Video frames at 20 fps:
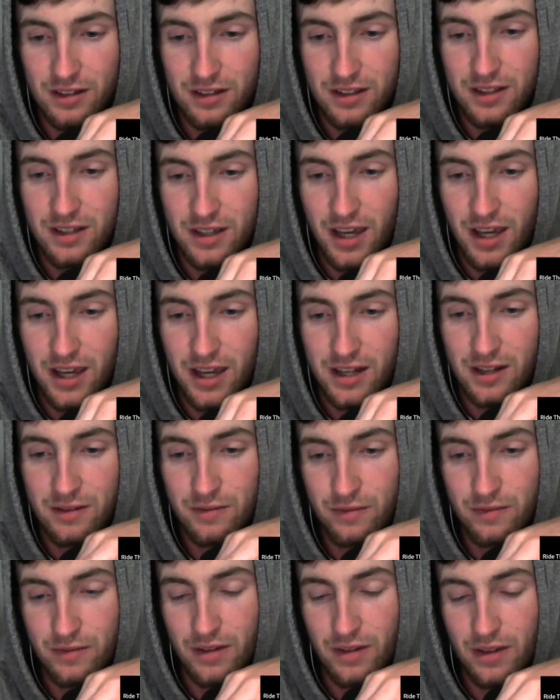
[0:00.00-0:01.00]

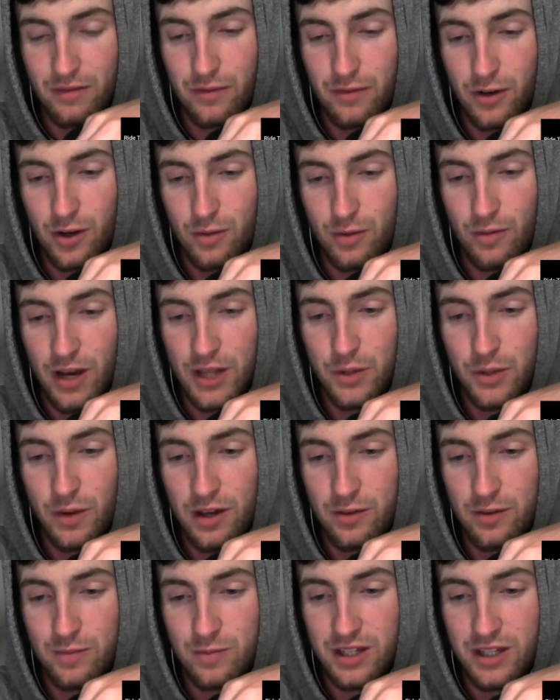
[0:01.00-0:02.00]
Caden from Ride the
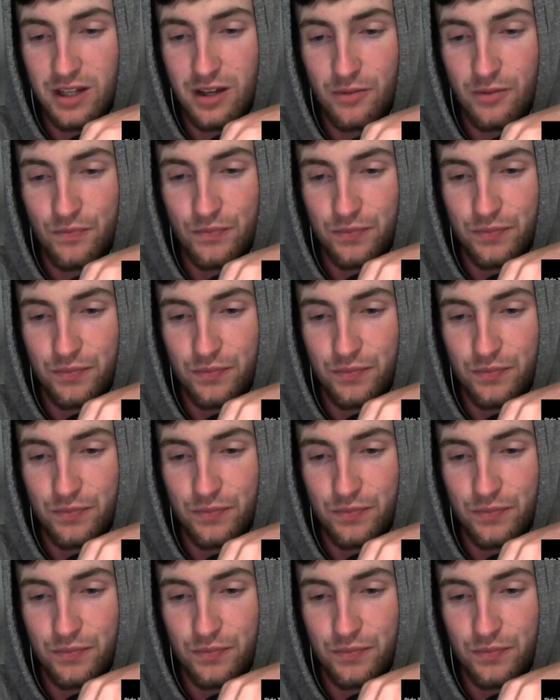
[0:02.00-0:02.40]
Wave Media,